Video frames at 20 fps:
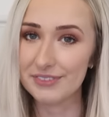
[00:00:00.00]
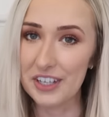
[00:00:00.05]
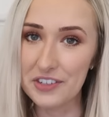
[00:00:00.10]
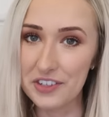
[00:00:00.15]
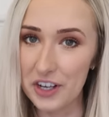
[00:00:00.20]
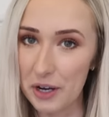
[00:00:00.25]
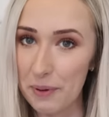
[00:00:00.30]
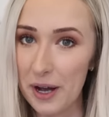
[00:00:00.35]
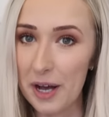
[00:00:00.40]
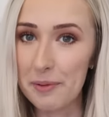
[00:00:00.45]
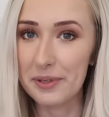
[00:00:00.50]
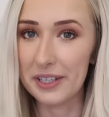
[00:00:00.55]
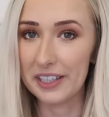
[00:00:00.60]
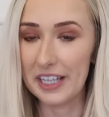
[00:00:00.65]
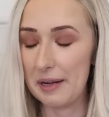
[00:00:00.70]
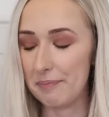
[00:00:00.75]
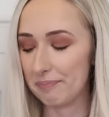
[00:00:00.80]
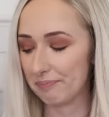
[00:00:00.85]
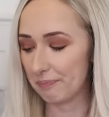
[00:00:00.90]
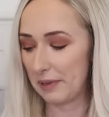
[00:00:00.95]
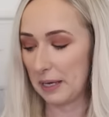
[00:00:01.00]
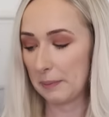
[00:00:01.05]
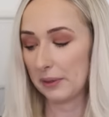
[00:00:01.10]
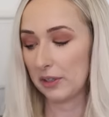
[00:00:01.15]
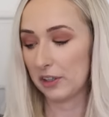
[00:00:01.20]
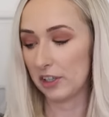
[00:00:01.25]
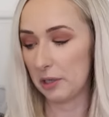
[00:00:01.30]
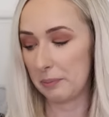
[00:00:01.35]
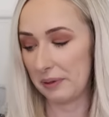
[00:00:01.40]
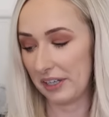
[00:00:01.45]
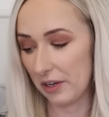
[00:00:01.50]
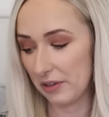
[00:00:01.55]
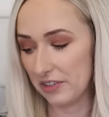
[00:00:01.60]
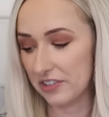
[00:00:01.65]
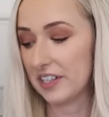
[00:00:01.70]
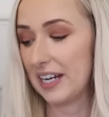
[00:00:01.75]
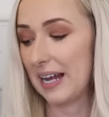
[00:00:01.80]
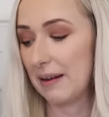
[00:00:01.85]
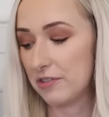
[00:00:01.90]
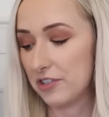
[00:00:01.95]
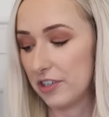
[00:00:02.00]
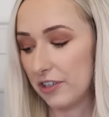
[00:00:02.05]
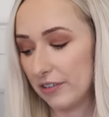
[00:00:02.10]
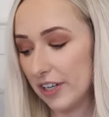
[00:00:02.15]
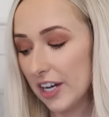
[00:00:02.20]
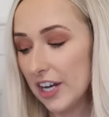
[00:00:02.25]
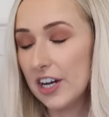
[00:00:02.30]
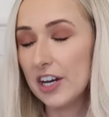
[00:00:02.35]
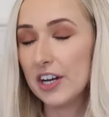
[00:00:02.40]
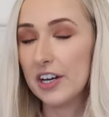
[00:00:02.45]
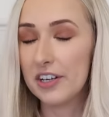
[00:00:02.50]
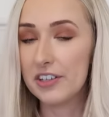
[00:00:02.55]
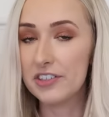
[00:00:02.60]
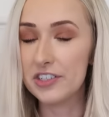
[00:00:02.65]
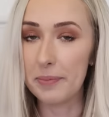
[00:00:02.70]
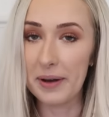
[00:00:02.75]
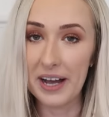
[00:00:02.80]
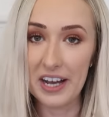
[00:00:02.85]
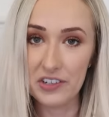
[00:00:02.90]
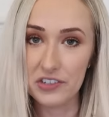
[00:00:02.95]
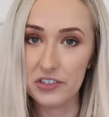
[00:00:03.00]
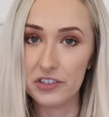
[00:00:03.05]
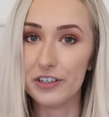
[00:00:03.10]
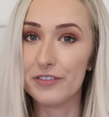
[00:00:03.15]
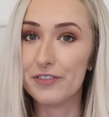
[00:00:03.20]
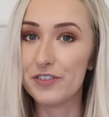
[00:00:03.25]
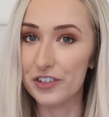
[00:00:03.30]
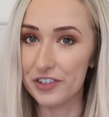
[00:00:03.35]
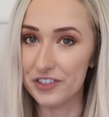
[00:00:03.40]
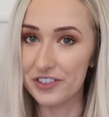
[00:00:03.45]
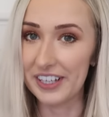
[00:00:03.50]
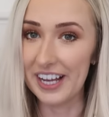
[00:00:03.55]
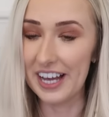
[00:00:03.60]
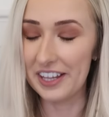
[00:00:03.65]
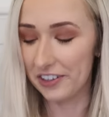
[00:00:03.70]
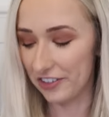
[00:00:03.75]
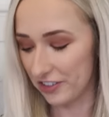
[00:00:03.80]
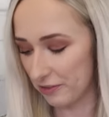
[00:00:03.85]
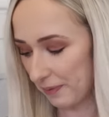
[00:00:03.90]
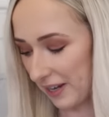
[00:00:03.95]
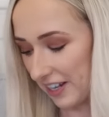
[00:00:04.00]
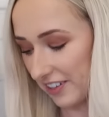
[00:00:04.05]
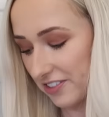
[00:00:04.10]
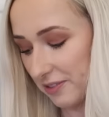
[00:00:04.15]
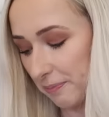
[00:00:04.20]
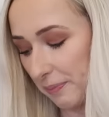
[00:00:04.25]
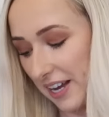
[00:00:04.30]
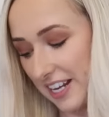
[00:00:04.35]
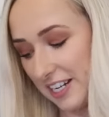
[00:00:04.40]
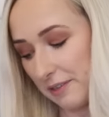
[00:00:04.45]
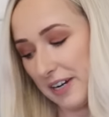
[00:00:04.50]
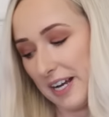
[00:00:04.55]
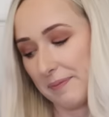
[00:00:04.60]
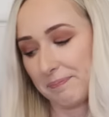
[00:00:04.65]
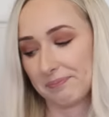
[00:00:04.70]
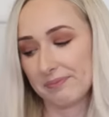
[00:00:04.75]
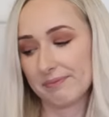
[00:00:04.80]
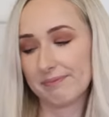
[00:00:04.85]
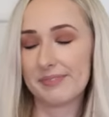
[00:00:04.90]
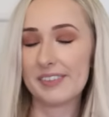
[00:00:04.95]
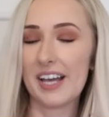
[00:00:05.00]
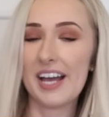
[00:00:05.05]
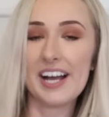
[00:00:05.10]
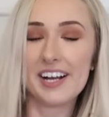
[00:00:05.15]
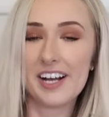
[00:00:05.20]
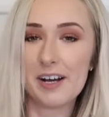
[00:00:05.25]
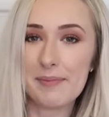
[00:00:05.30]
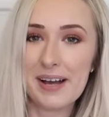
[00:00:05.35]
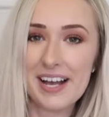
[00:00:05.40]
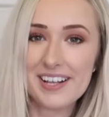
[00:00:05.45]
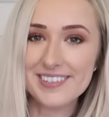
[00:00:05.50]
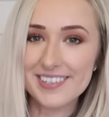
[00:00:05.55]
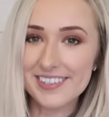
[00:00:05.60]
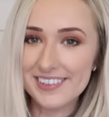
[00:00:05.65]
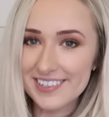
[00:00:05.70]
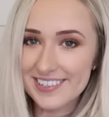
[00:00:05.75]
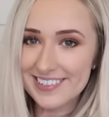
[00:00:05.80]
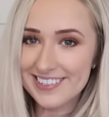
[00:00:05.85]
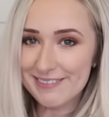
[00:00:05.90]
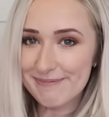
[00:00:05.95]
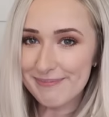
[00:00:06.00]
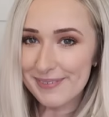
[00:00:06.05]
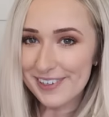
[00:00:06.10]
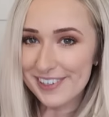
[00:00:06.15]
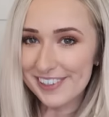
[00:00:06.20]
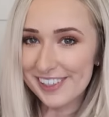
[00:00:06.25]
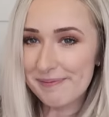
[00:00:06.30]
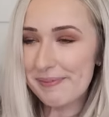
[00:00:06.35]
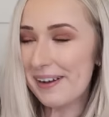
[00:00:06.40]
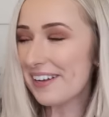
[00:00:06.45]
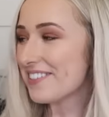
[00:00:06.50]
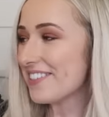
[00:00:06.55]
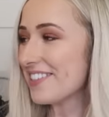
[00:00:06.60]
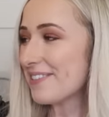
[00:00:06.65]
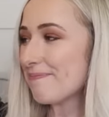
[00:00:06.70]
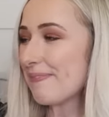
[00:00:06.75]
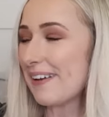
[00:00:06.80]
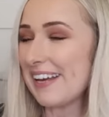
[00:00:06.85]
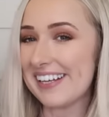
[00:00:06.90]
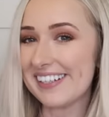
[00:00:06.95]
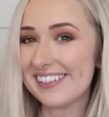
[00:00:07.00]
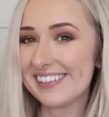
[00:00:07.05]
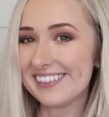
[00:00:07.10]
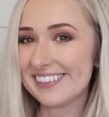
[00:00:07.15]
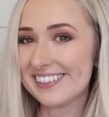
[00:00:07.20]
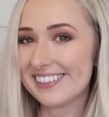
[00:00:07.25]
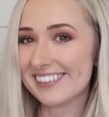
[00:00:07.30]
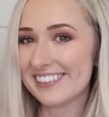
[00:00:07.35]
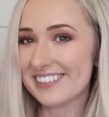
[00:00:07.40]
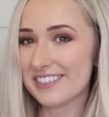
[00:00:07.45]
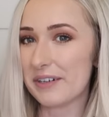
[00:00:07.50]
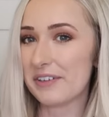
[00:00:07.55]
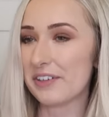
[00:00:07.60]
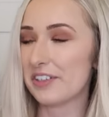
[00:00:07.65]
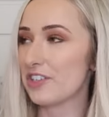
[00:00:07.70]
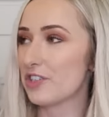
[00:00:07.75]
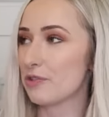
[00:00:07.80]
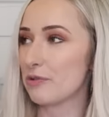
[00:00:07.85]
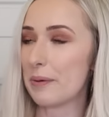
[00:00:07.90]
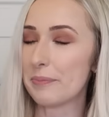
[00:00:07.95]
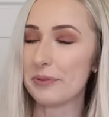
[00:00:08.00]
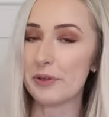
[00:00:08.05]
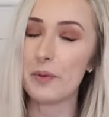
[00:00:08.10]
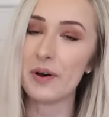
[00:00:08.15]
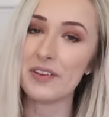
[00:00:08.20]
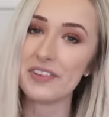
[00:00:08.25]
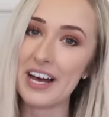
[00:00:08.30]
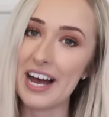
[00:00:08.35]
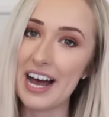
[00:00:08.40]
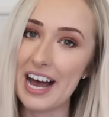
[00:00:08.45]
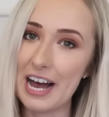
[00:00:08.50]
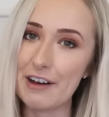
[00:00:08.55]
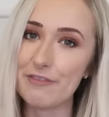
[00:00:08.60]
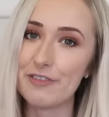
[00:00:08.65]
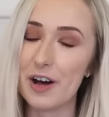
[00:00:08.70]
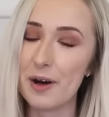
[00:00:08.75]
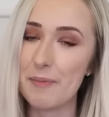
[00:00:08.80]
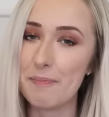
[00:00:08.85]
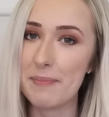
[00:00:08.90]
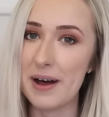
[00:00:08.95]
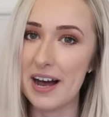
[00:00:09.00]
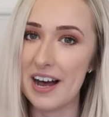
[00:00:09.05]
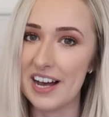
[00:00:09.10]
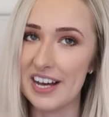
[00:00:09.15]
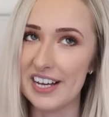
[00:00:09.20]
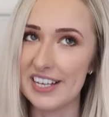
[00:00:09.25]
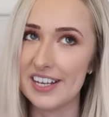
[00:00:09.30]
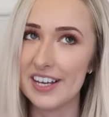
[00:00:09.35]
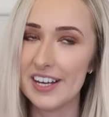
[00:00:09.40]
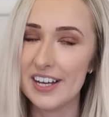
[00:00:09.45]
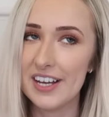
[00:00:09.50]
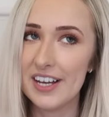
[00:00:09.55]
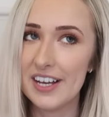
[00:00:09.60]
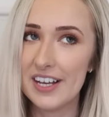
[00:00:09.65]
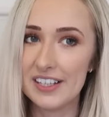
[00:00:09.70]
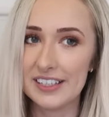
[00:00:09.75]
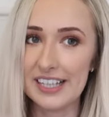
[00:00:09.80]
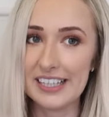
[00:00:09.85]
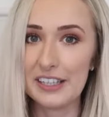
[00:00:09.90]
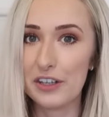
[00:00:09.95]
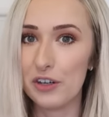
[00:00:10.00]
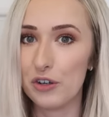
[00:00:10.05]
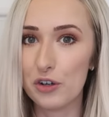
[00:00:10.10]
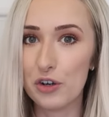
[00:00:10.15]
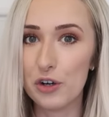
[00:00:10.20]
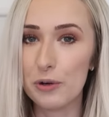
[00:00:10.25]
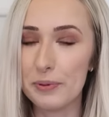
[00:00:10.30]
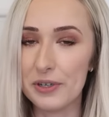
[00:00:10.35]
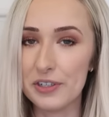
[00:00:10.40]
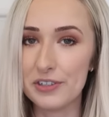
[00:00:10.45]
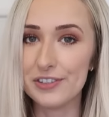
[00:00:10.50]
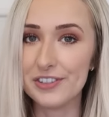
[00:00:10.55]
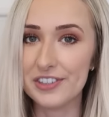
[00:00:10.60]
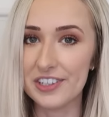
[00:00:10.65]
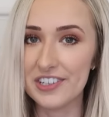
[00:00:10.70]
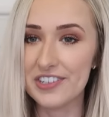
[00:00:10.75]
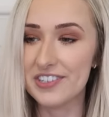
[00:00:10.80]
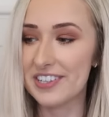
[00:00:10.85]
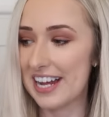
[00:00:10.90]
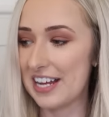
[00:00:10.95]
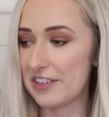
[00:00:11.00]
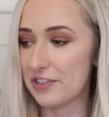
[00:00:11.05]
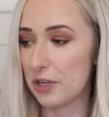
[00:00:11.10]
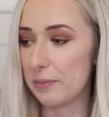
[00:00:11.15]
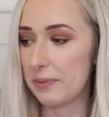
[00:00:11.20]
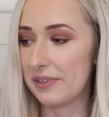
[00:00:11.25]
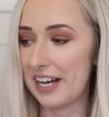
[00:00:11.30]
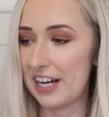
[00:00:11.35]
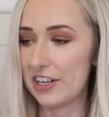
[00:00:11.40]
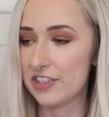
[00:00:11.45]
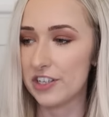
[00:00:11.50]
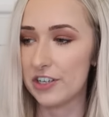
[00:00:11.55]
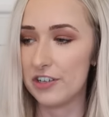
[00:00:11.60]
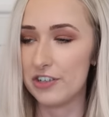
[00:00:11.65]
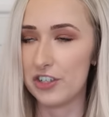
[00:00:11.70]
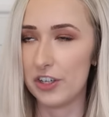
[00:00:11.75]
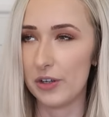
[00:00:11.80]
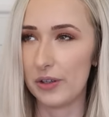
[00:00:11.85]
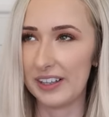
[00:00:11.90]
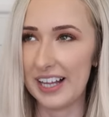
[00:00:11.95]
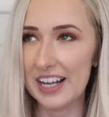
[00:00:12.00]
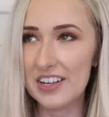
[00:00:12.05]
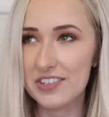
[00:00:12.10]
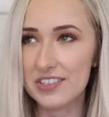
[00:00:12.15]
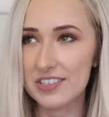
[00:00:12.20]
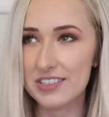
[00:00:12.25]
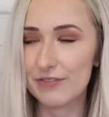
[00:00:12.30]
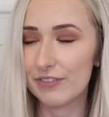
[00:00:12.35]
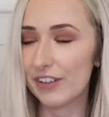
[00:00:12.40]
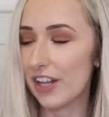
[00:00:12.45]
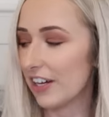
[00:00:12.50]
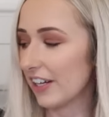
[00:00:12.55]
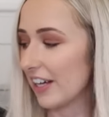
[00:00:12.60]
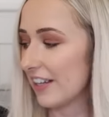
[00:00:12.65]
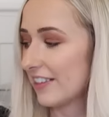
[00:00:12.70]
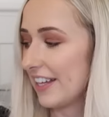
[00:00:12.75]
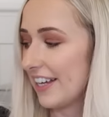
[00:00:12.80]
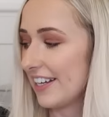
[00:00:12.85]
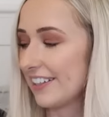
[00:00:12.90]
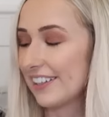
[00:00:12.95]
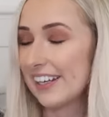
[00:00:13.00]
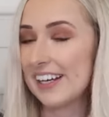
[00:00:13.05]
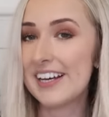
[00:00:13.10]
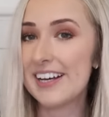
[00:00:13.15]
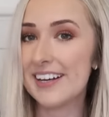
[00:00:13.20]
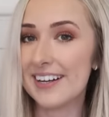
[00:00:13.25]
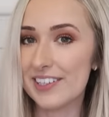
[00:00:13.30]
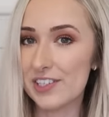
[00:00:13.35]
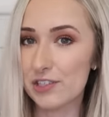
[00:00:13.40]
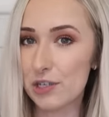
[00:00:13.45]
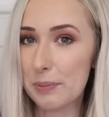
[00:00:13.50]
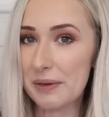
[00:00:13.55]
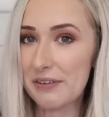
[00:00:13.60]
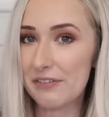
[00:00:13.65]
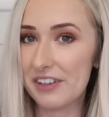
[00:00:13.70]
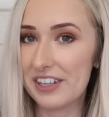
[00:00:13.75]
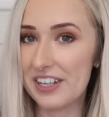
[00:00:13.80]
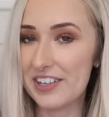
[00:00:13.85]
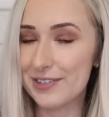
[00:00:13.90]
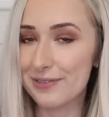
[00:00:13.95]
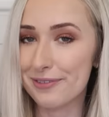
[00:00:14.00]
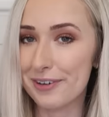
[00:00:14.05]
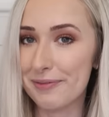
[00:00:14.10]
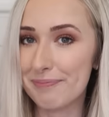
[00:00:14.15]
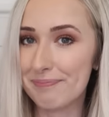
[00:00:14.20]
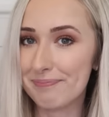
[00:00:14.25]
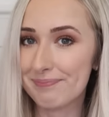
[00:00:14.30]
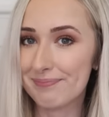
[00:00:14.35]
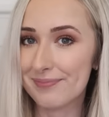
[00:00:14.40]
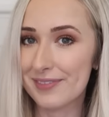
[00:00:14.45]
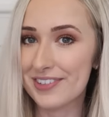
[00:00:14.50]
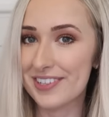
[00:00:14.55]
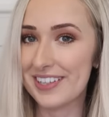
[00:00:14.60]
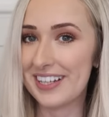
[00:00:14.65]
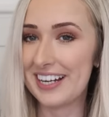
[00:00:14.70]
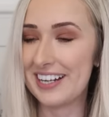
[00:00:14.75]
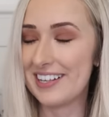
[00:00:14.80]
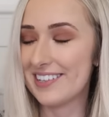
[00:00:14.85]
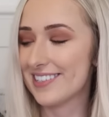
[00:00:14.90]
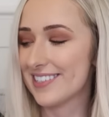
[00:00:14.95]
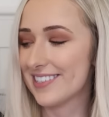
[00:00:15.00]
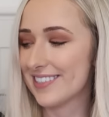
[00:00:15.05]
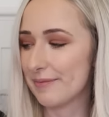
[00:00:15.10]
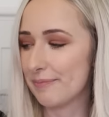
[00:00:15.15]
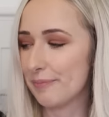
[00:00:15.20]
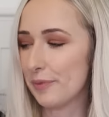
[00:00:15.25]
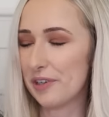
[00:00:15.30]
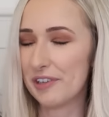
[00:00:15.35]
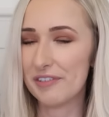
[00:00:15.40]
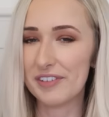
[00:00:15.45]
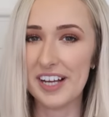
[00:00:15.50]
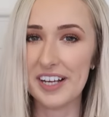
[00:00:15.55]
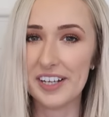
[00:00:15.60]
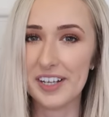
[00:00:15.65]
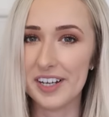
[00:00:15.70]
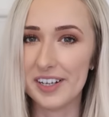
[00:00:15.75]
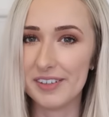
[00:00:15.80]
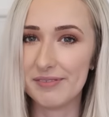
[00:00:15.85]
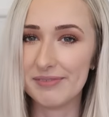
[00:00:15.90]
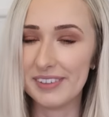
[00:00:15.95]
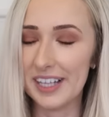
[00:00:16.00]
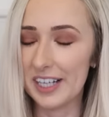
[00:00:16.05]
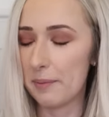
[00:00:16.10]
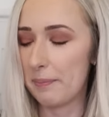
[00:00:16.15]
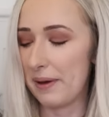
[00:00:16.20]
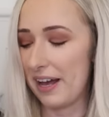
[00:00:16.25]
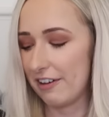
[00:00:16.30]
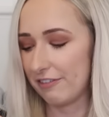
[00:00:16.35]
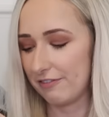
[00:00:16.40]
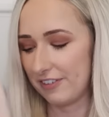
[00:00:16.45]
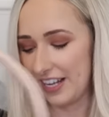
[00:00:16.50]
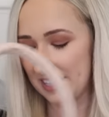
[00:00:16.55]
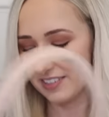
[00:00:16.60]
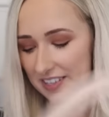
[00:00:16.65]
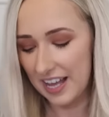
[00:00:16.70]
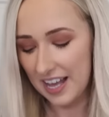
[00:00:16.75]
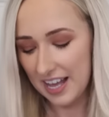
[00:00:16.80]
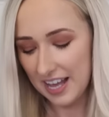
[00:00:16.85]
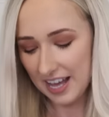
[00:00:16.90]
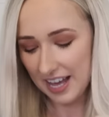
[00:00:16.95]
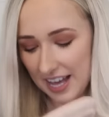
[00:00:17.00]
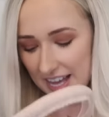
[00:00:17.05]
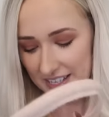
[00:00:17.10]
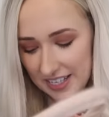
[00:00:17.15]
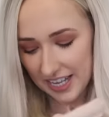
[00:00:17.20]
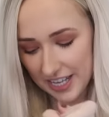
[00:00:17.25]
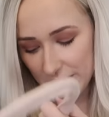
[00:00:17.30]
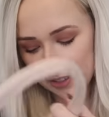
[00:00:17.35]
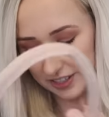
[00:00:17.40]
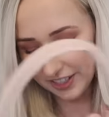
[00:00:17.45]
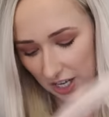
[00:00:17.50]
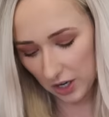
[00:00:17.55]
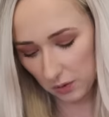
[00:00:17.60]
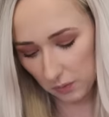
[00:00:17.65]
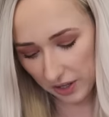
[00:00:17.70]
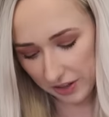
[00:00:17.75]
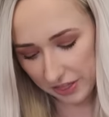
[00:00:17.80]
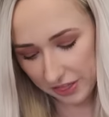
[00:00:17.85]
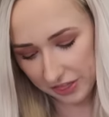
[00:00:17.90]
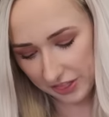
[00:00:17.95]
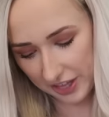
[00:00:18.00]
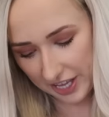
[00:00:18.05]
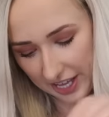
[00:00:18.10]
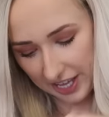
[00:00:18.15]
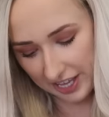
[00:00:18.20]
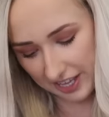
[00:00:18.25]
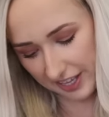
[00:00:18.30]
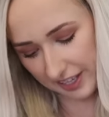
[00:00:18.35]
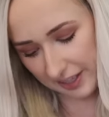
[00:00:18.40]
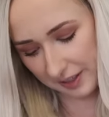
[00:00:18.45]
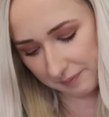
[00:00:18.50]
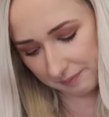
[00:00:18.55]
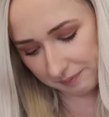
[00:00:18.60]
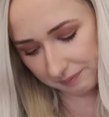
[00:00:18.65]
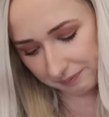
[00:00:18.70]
so popular people are going to be going to Neptune to buy stuff just to get those bags. But anyway, I got my hands on the small Potter's Pink. So I'm going to swap the one that I have on my like little cupboard under the stairs cupboard that I showed you last vlog, I think, and swap it for this one so that it's more of like a like a better fit. And I only got one thing